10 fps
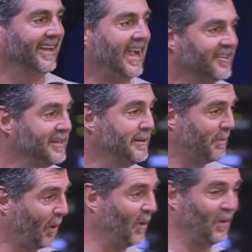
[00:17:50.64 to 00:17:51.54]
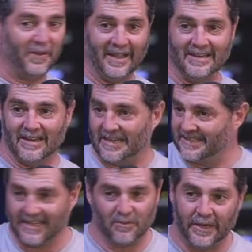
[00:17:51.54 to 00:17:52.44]
actually, Paul then
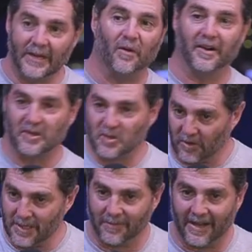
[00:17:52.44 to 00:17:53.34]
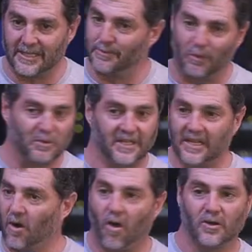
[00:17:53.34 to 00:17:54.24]
said, when he wanted to join them later, Paul said
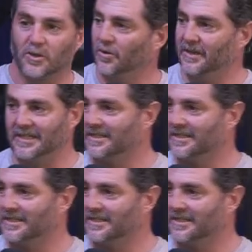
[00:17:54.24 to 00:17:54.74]
he can't join